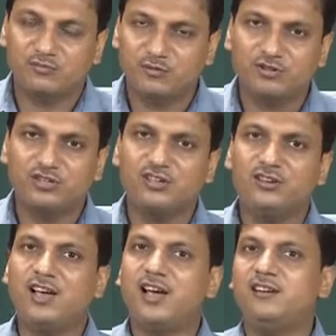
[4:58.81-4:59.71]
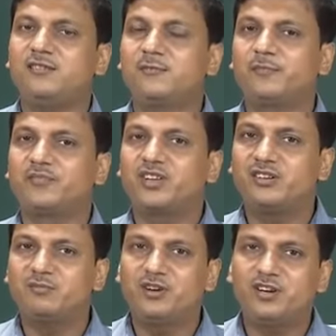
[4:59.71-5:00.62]
position, and
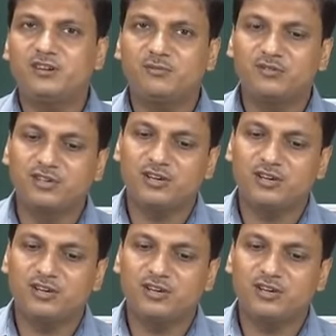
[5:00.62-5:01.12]
depending upon the